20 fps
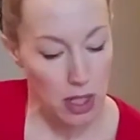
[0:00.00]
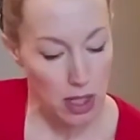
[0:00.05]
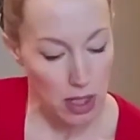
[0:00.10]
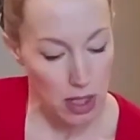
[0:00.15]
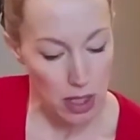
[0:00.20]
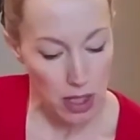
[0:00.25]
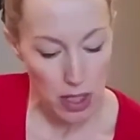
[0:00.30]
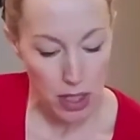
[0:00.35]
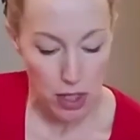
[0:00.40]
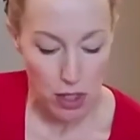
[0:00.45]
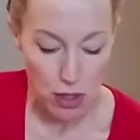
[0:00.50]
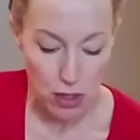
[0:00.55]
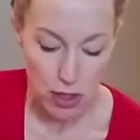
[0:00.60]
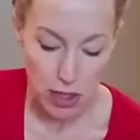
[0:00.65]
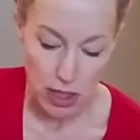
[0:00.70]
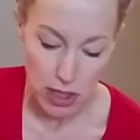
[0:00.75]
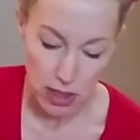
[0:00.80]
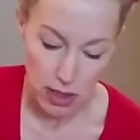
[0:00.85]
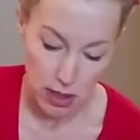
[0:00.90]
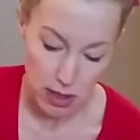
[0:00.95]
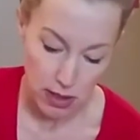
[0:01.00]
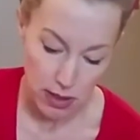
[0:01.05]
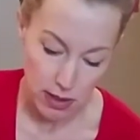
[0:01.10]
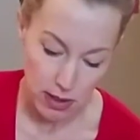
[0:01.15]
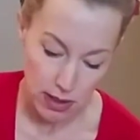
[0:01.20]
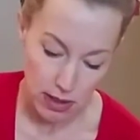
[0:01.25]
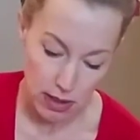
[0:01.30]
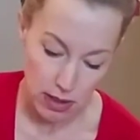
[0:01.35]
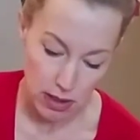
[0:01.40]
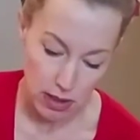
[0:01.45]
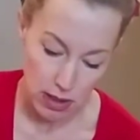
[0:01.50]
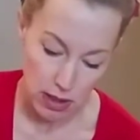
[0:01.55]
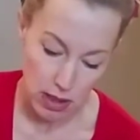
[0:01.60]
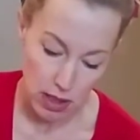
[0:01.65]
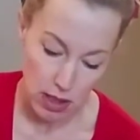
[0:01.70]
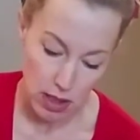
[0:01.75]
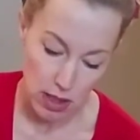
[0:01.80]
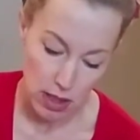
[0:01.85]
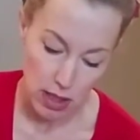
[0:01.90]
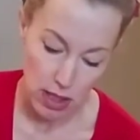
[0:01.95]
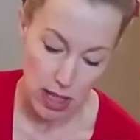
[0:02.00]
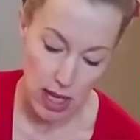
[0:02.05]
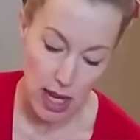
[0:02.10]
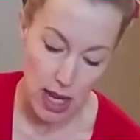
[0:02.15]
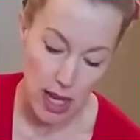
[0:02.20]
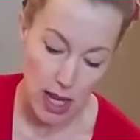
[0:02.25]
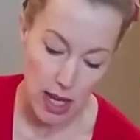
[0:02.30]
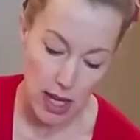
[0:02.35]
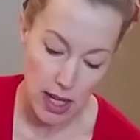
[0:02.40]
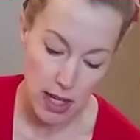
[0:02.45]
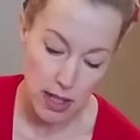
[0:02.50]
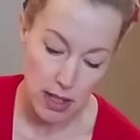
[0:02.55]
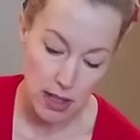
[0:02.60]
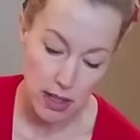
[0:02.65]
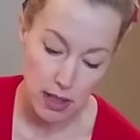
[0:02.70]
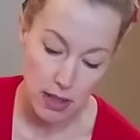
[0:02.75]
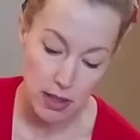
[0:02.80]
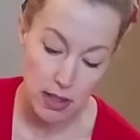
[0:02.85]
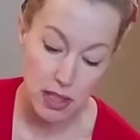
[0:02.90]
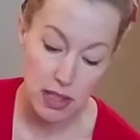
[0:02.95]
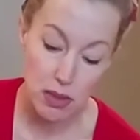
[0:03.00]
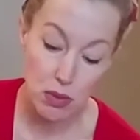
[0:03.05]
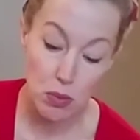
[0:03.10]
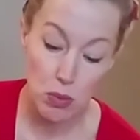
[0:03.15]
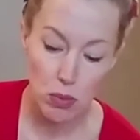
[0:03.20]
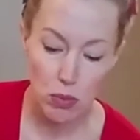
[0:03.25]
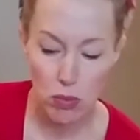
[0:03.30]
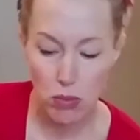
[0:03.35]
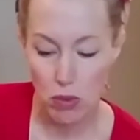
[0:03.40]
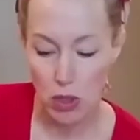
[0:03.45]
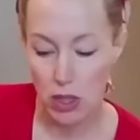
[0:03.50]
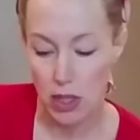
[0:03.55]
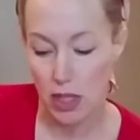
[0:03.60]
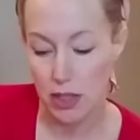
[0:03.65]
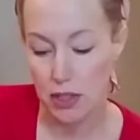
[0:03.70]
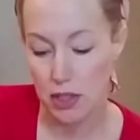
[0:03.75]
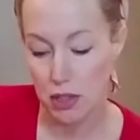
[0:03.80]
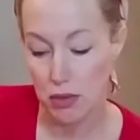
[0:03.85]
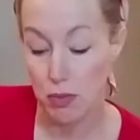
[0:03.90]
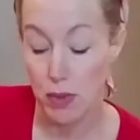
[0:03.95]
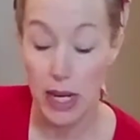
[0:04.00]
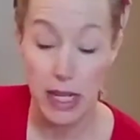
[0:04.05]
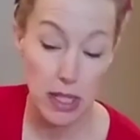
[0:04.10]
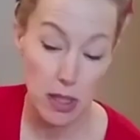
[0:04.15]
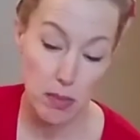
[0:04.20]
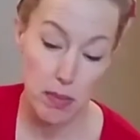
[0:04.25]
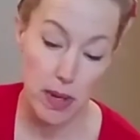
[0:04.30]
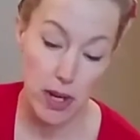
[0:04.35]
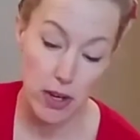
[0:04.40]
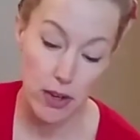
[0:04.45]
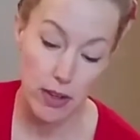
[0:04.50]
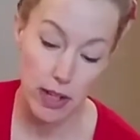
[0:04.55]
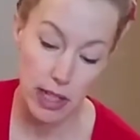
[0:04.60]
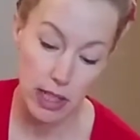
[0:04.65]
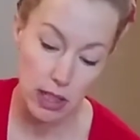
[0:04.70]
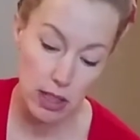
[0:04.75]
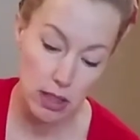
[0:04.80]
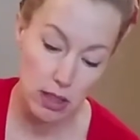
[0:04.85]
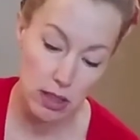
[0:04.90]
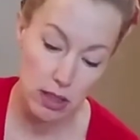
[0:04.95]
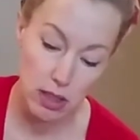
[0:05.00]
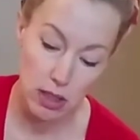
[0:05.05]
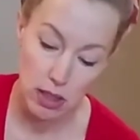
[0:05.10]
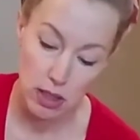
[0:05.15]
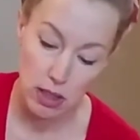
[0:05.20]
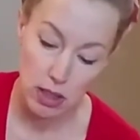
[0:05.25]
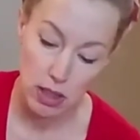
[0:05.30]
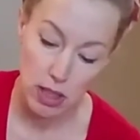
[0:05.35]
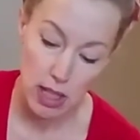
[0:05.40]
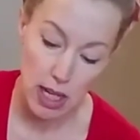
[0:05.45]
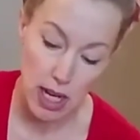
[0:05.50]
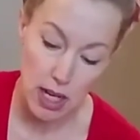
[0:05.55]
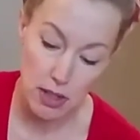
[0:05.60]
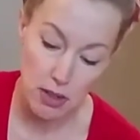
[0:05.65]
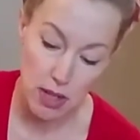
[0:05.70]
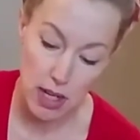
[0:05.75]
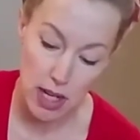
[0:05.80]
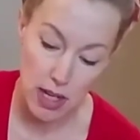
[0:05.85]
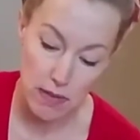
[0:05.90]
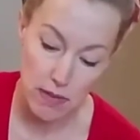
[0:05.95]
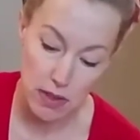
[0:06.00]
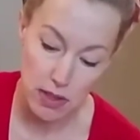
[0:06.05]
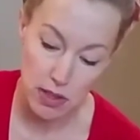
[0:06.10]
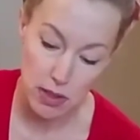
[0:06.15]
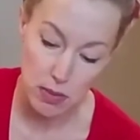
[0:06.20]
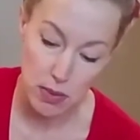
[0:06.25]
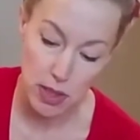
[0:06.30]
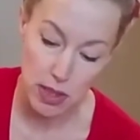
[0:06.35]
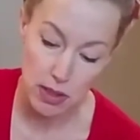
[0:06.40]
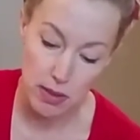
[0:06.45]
Here is a serrated paring. I don't have this one.